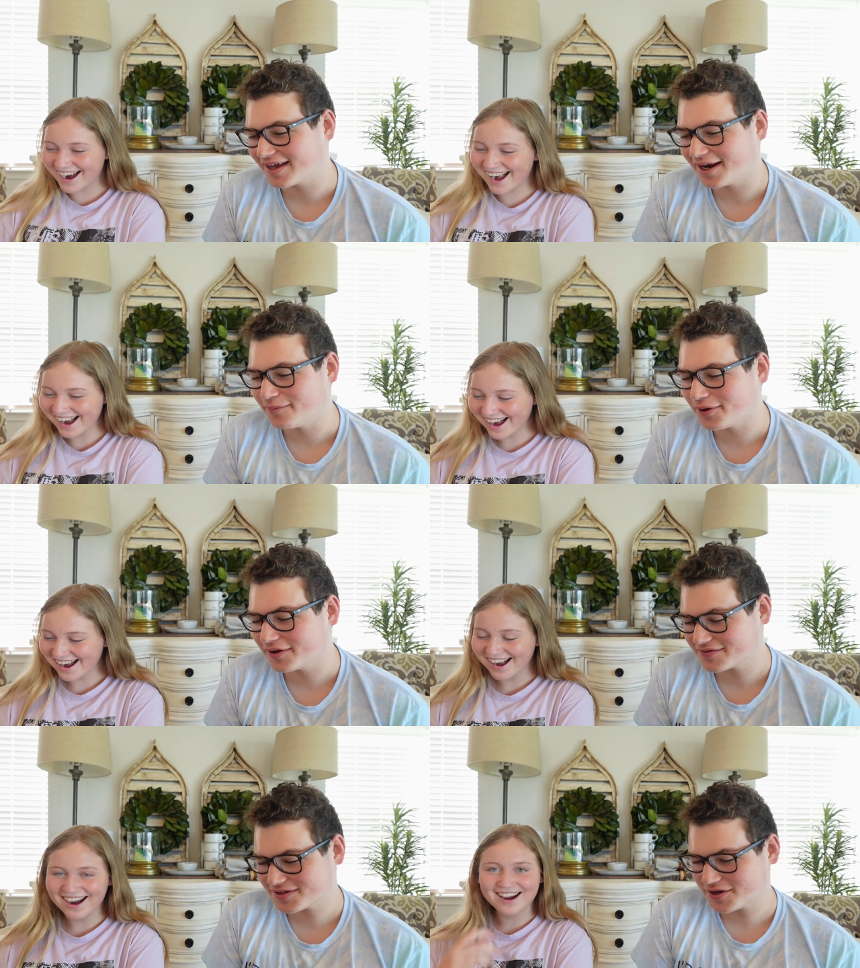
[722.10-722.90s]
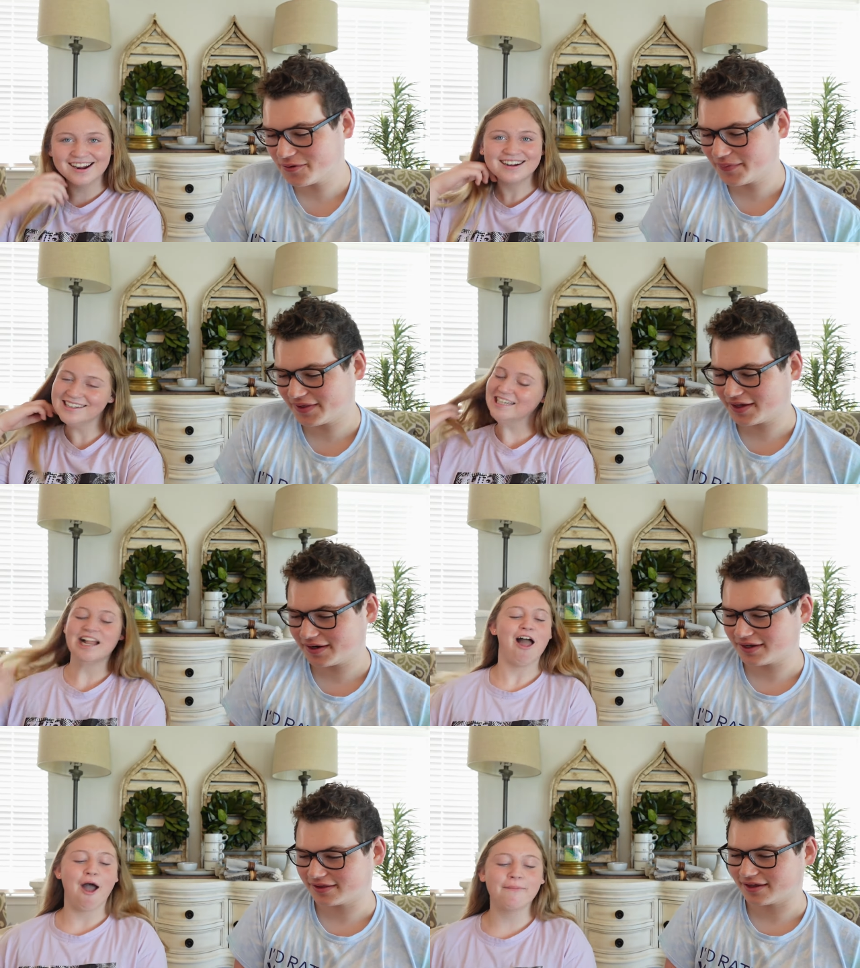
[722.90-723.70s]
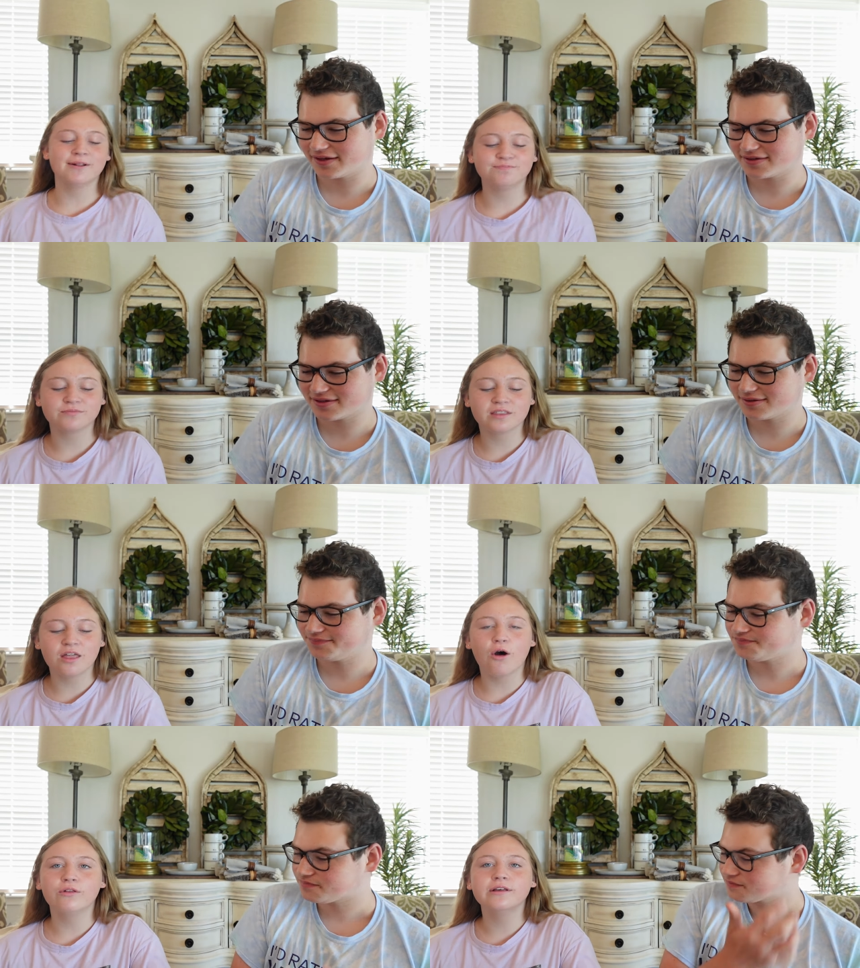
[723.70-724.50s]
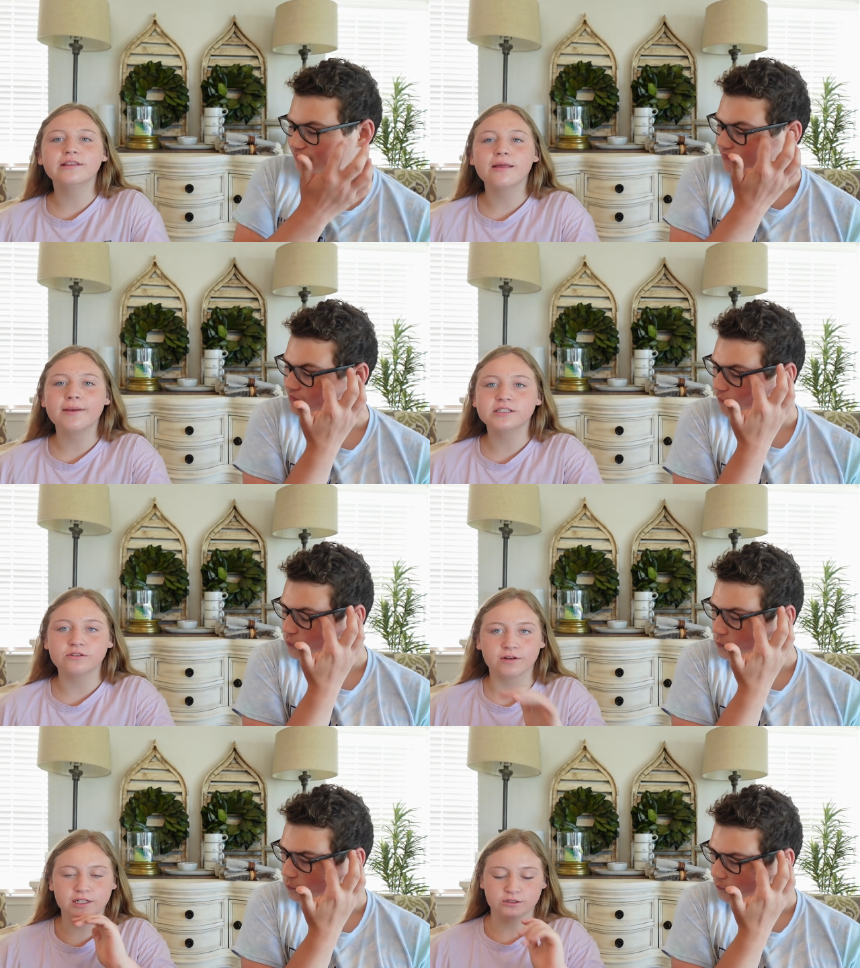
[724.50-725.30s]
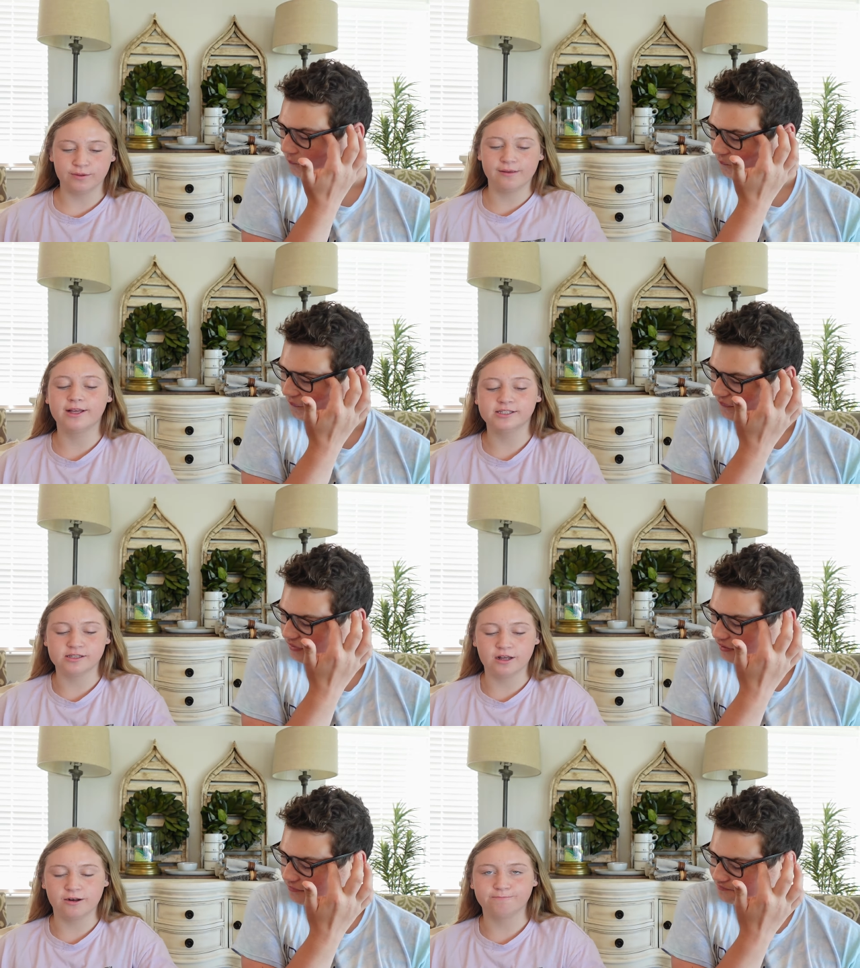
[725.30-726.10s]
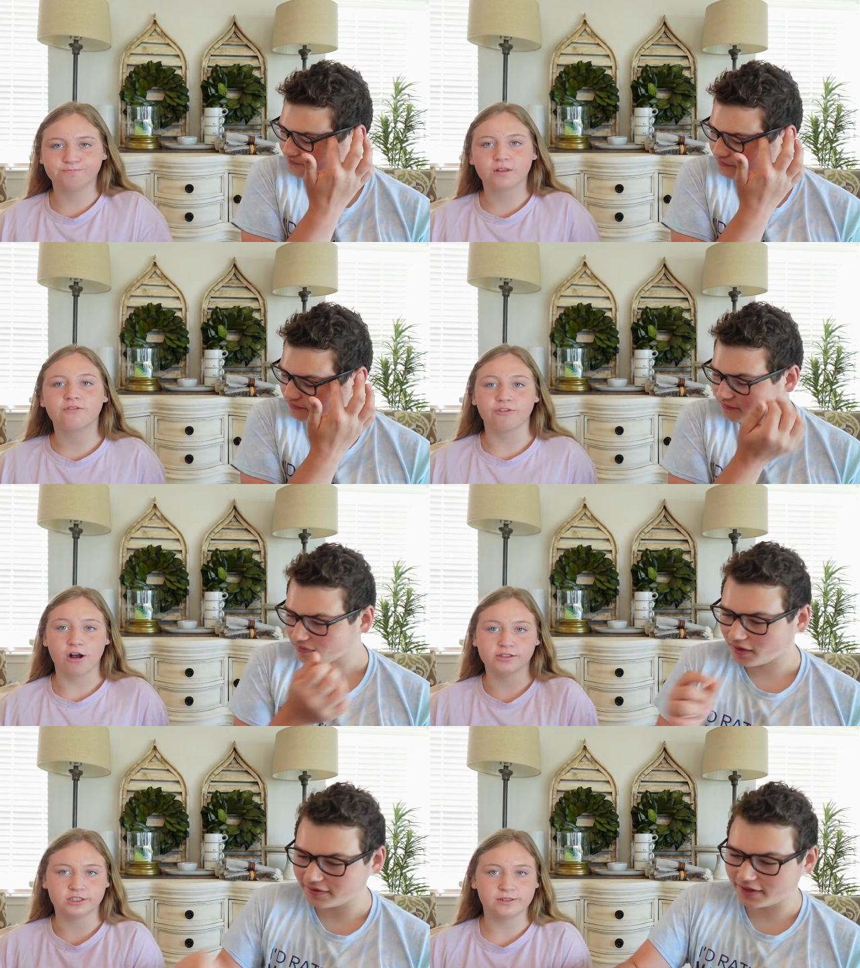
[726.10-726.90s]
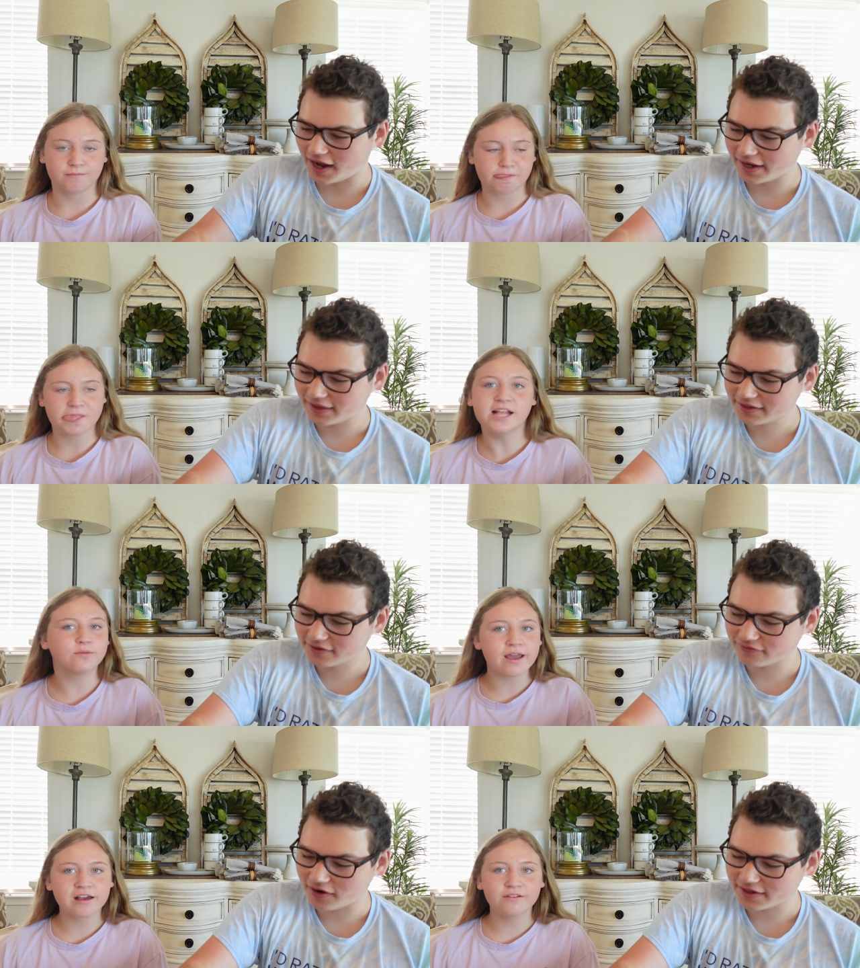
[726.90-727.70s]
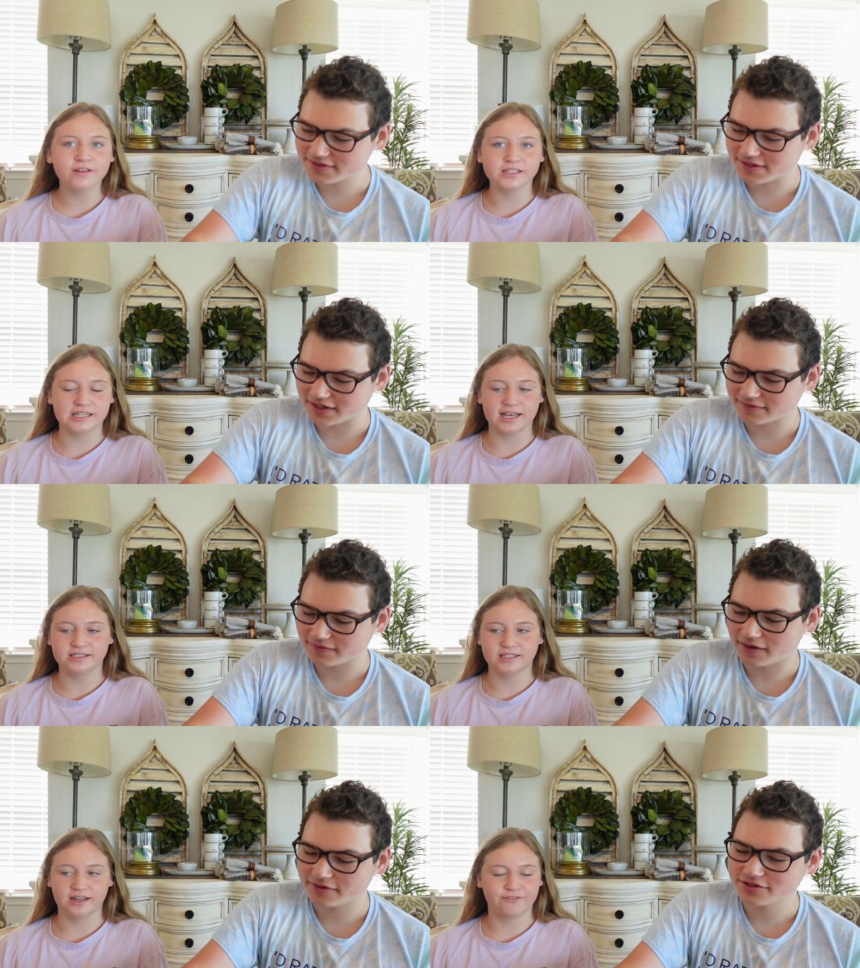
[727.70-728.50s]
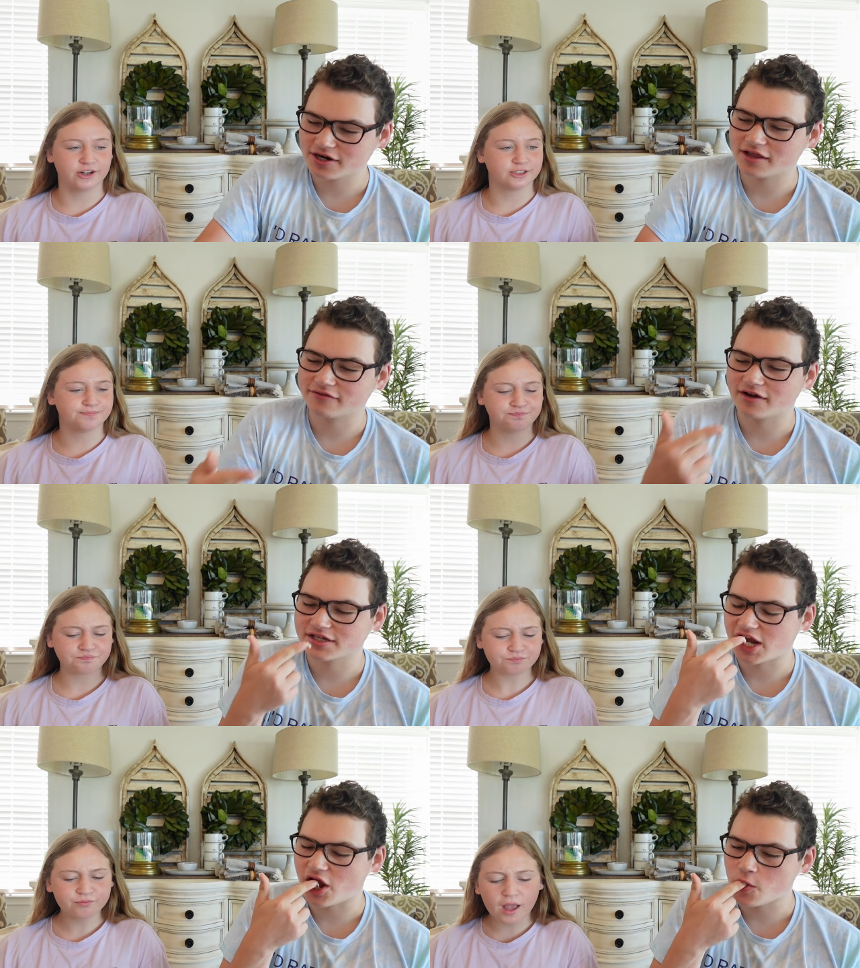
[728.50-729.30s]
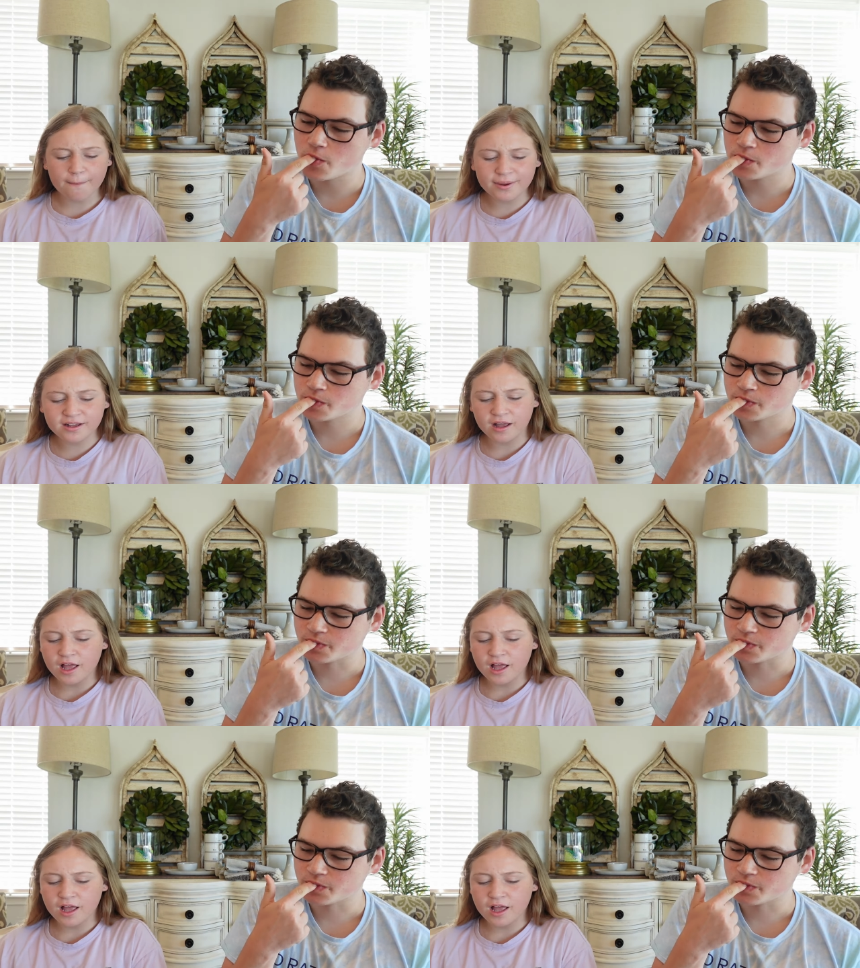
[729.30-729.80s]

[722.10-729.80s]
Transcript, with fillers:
Speaker 1: Get a bowl of soup and then eat I mean,
Speaker 2: this. the only thing that makes it really sweet is the frosting. Yeah, I like That's why frosting. I couldn't really taste I it. I try the frosting. But